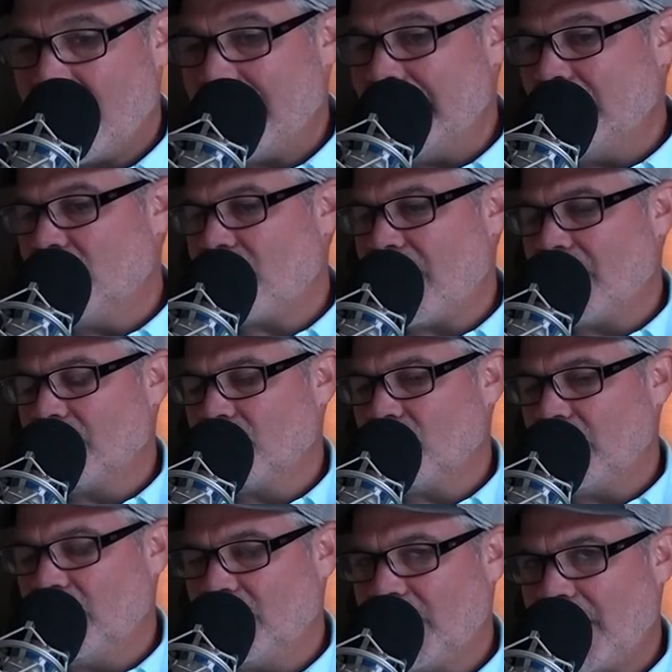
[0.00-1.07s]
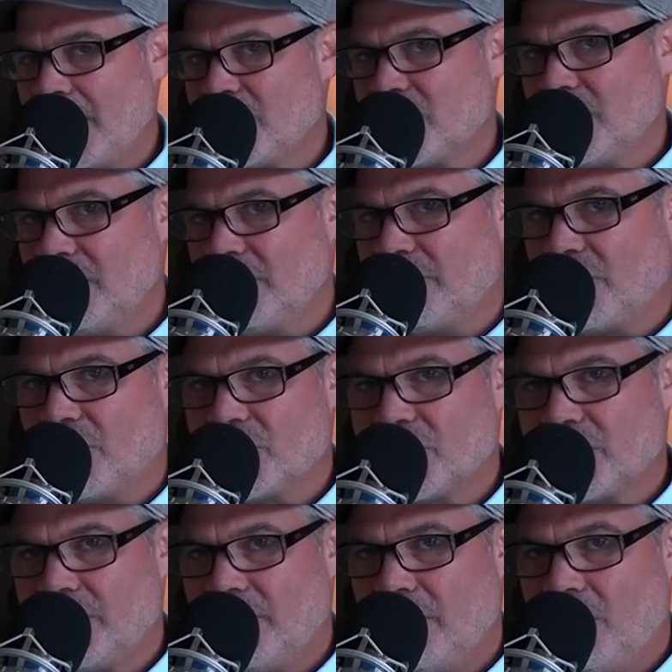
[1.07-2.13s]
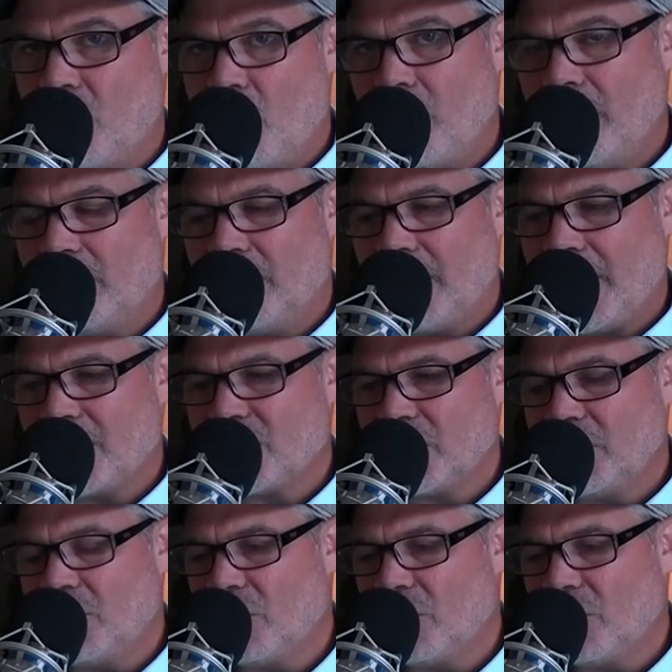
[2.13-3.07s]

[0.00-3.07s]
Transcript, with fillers: in-ground irrigation versus no irrigation.